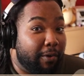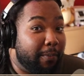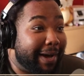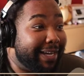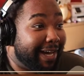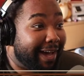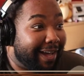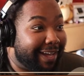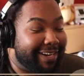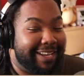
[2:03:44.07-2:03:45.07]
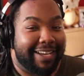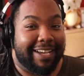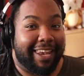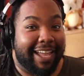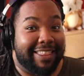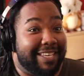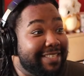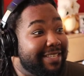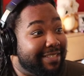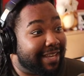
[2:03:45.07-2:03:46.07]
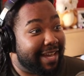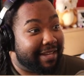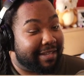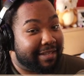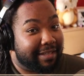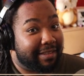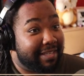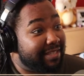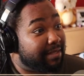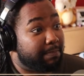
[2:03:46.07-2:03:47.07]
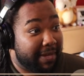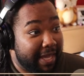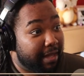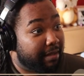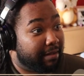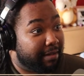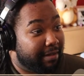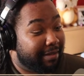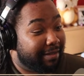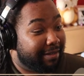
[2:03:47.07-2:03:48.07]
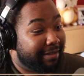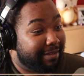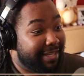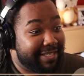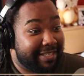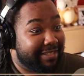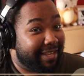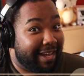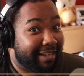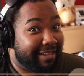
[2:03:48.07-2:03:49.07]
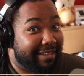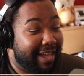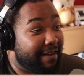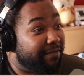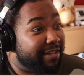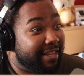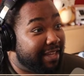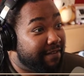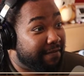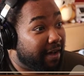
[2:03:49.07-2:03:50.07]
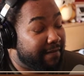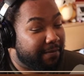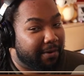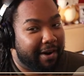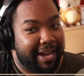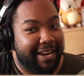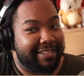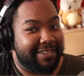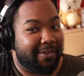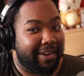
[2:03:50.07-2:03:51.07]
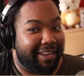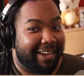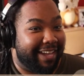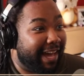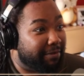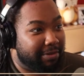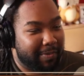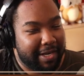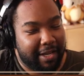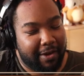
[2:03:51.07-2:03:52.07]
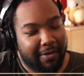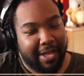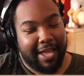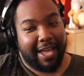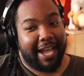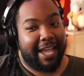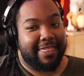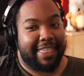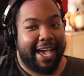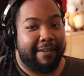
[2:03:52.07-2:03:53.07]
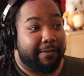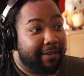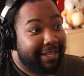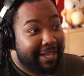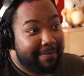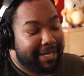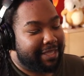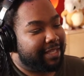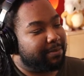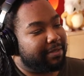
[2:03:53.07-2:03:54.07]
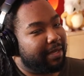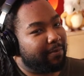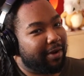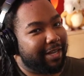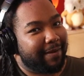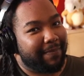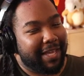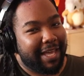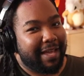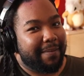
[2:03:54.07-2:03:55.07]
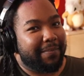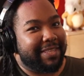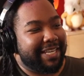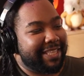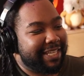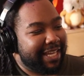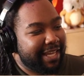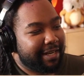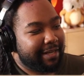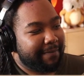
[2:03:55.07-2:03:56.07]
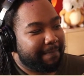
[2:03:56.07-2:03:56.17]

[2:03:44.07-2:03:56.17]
my god, like this is big. This is like everything he fought for, and it's going out the window. And that really hit me. I think that's what they wanted. But then at the end,